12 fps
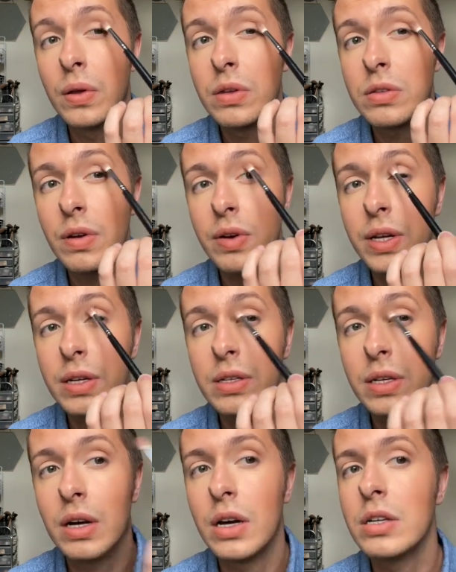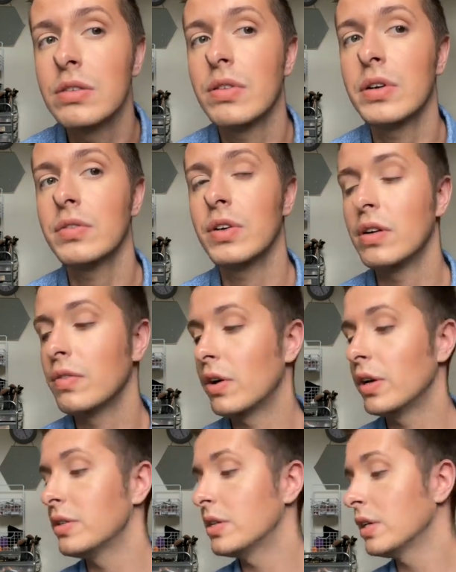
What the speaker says: It's very easy, guys. Very, very, very easy.